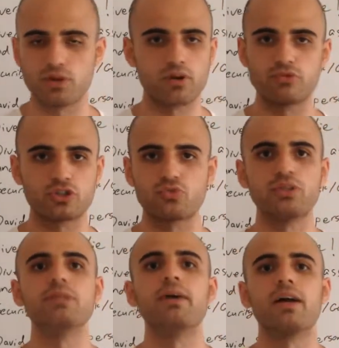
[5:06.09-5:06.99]
We are just
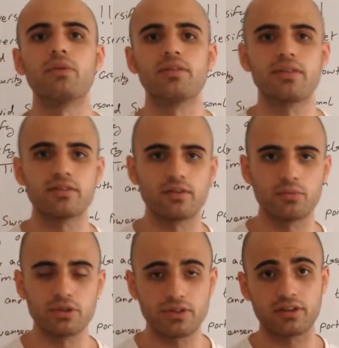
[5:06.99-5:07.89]
really bad. We think
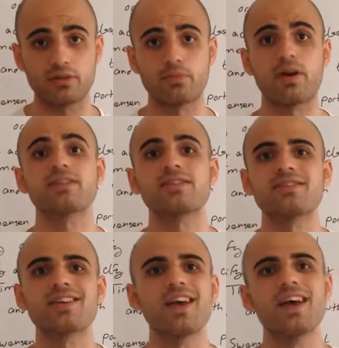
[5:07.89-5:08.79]
that the
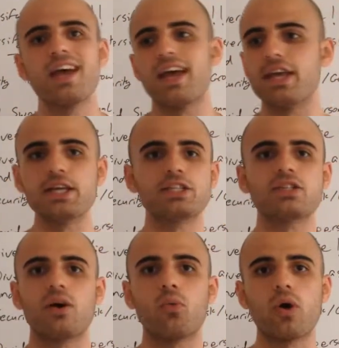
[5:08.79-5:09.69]
present
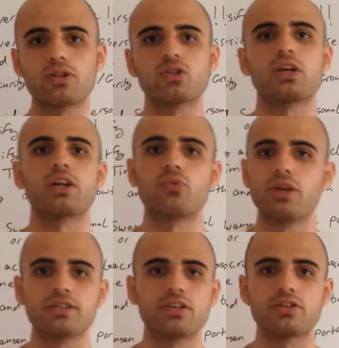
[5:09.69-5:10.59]
is what's gonna
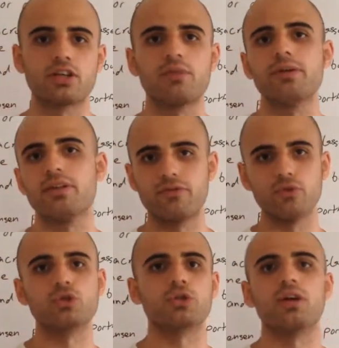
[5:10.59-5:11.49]
be the
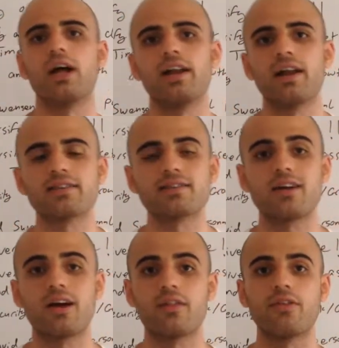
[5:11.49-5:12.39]
future, and that's
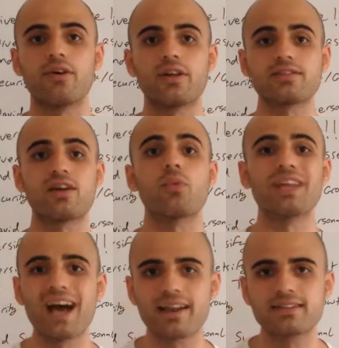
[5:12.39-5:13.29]
not
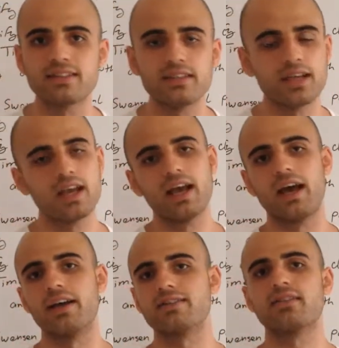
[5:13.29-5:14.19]
reality.
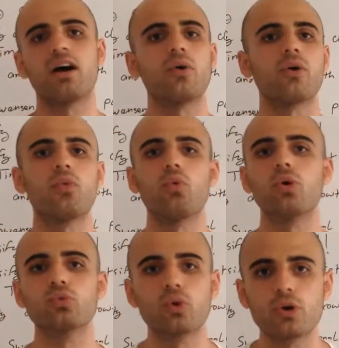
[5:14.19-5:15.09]
It's not how the
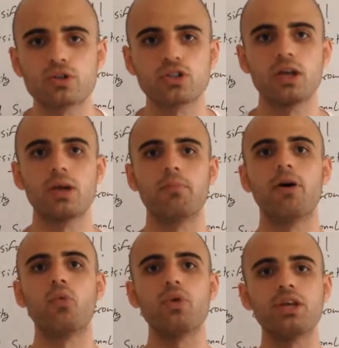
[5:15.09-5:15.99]
world works.
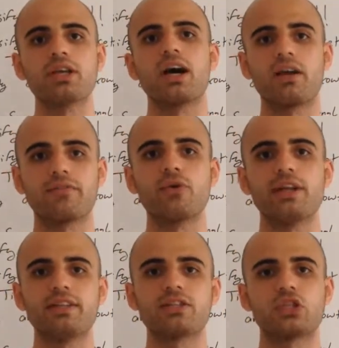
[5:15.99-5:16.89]
But we kind of
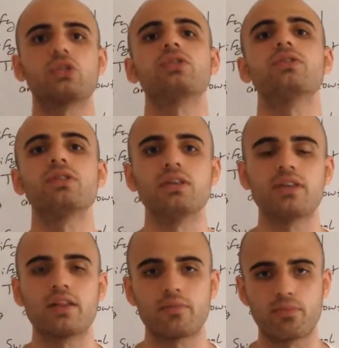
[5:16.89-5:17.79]
create that certainty
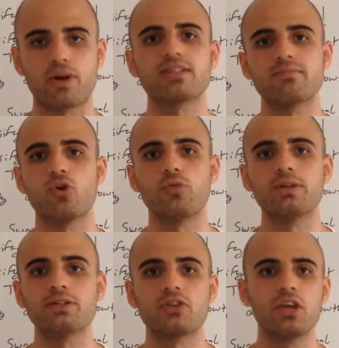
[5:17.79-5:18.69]
that the present
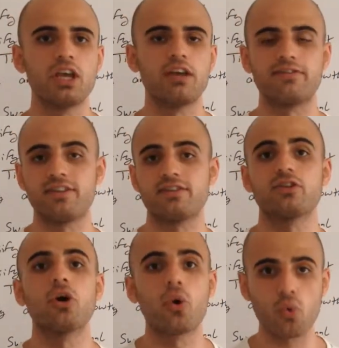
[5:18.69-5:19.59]
moment, if things
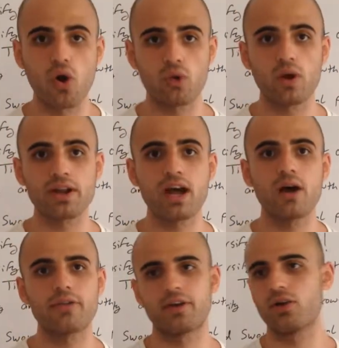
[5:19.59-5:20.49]
are going well right
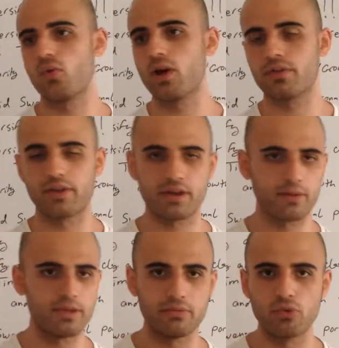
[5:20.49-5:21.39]
now, they're
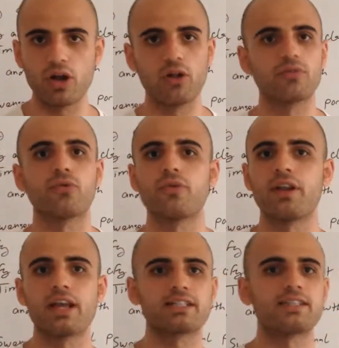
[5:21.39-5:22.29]
gonna be well for
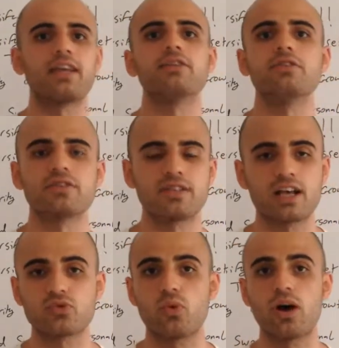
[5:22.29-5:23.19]
the next 10 years, and
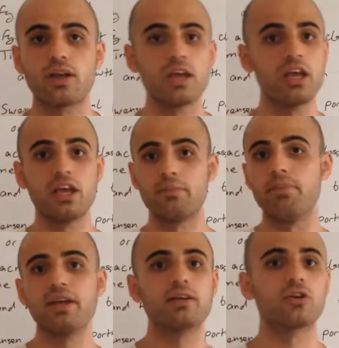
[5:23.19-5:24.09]
that's why
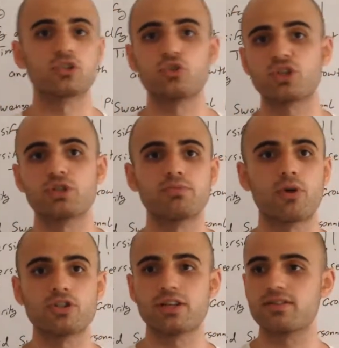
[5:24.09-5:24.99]
big construction
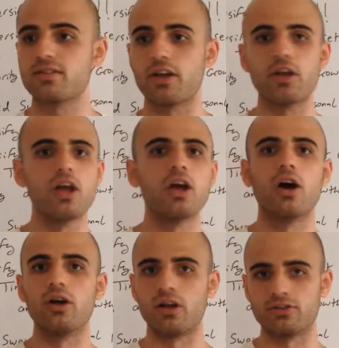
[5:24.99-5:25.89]
projects, they
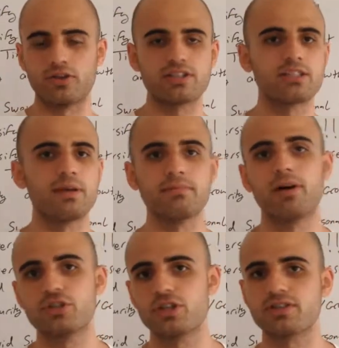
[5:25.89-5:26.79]
underestimate
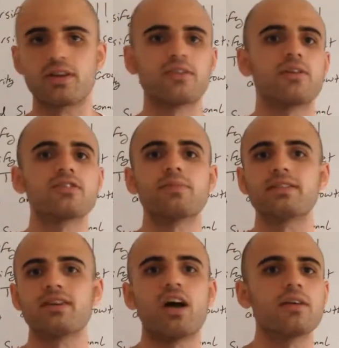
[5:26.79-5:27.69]
budgets and
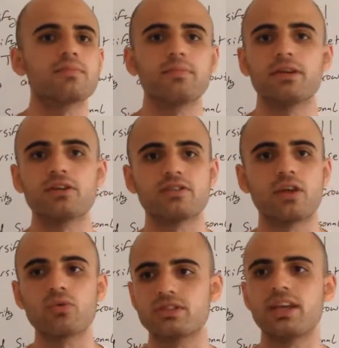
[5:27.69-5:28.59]
underestimate time, because
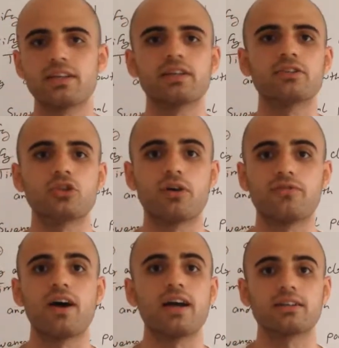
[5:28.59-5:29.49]
they don't take into
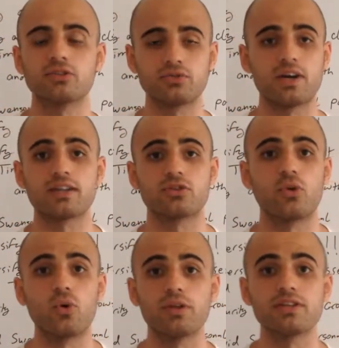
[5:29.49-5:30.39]
factor
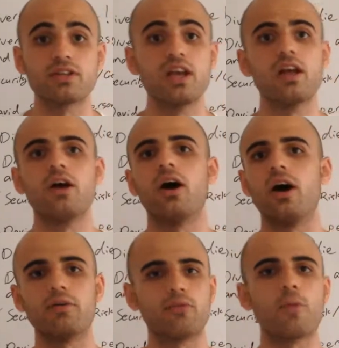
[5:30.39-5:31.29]
all these
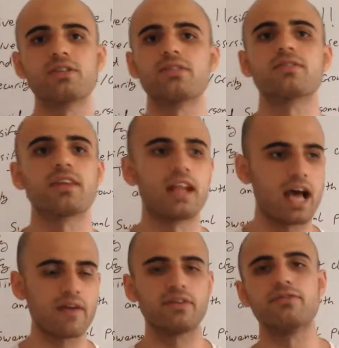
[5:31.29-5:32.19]
obstacles they're going
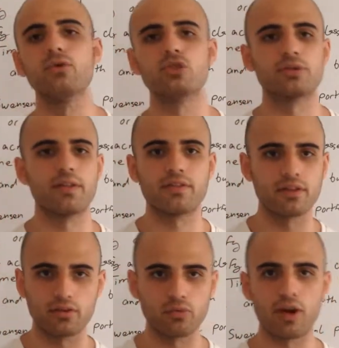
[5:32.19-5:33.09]
to have in the future. They
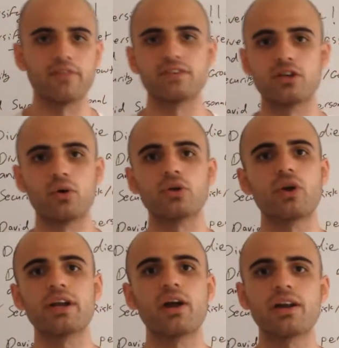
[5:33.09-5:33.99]
think, well, if it's going
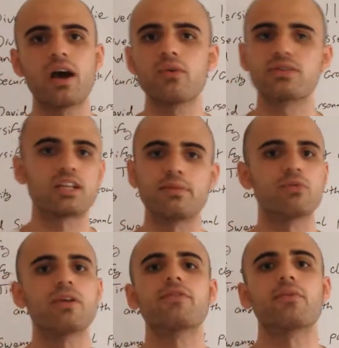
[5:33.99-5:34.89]
great right now, it's going to
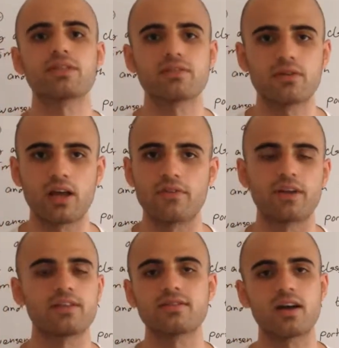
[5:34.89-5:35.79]
be great for the rest of their life,
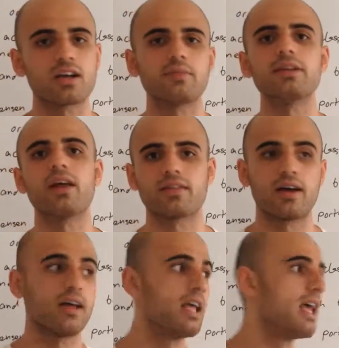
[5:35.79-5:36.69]
and it's not going to be like
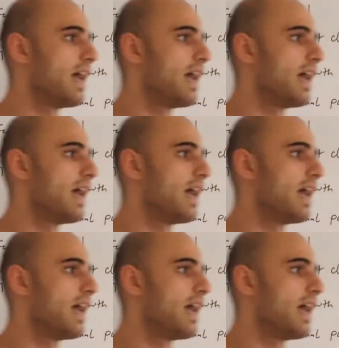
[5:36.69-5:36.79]
that.